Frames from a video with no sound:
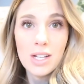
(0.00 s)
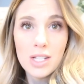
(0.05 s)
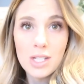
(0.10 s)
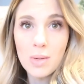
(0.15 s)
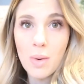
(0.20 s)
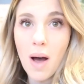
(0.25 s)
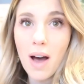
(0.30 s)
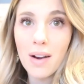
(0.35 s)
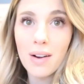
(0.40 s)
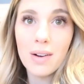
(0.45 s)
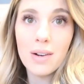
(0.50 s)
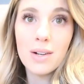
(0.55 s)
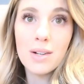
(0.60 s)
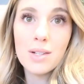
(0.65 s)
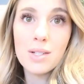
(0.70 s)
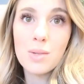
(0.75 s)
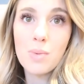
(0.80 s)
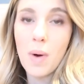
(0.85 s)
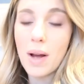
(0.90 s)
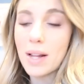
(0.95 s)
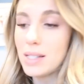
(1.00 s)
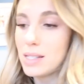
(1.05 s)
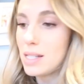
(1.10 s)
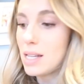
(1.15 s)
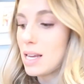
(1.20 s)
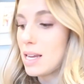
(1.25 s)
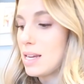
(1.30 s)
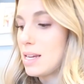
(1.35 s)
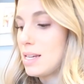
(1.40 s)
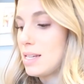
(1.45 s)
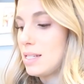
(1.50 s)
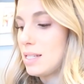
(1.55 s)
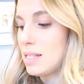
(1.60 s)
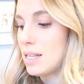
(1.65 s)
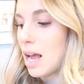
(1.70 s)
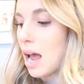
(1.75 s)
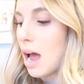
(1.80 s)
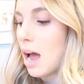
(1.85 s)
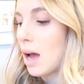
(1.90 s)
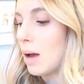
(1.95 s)
swaddles, onesies,
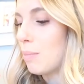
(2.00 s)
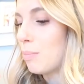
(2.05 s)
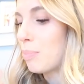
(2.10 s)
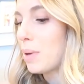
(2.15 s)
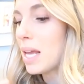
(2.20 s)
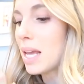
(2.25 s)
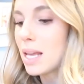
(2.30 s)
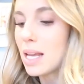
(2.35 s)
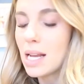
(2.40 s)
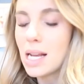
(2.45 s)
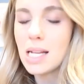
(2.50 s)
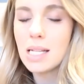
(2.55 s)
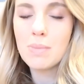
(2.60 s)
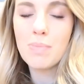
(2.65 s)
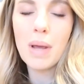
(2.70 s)
binkies,